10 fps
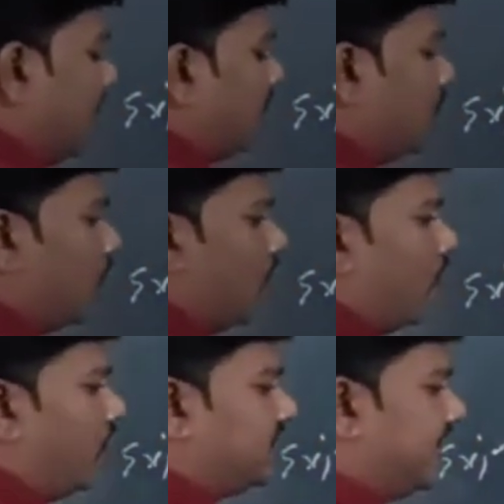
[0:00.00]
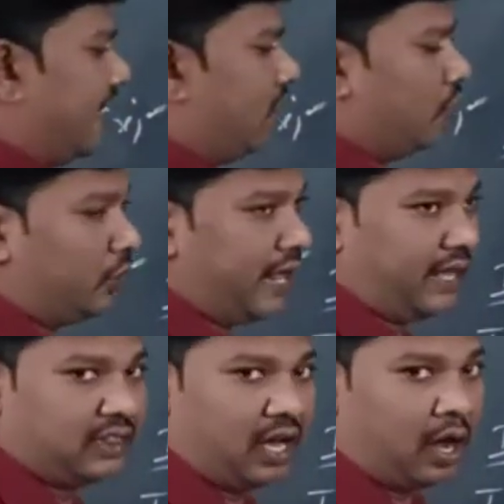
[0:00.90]
do, we should
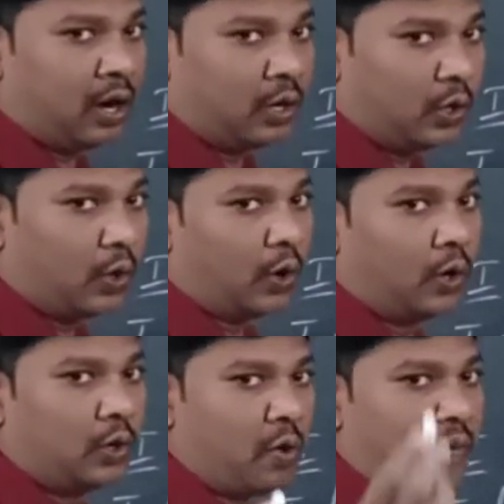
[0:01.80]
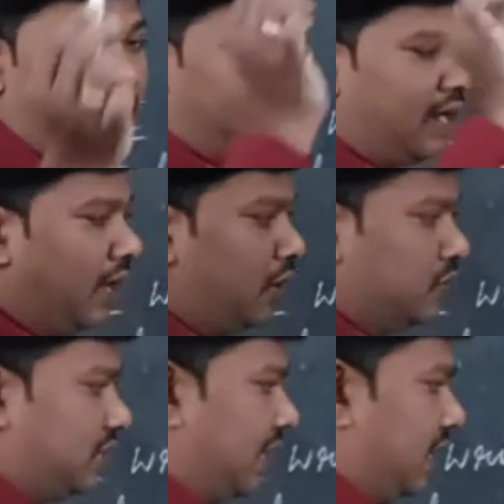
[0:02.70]
take the do to make a
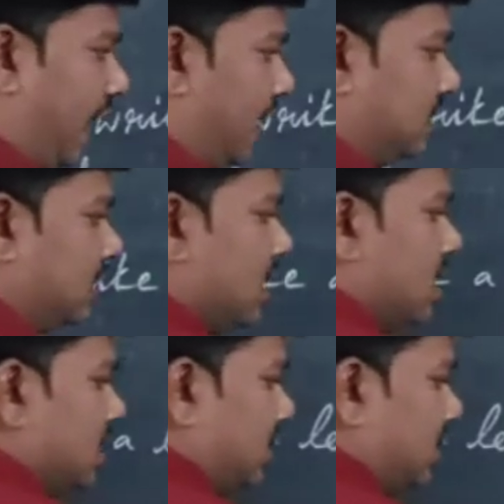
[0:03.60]
negative sentence.